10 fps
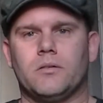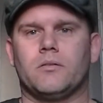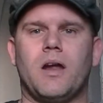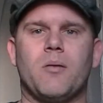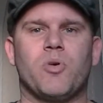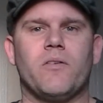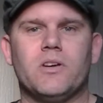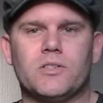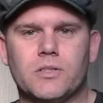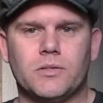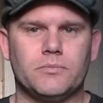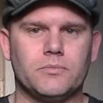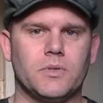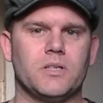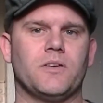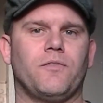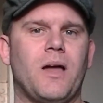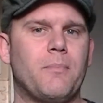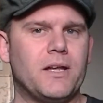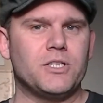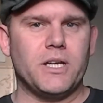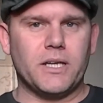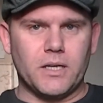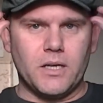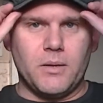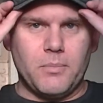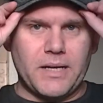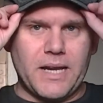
Right, brothers, as if like magic, right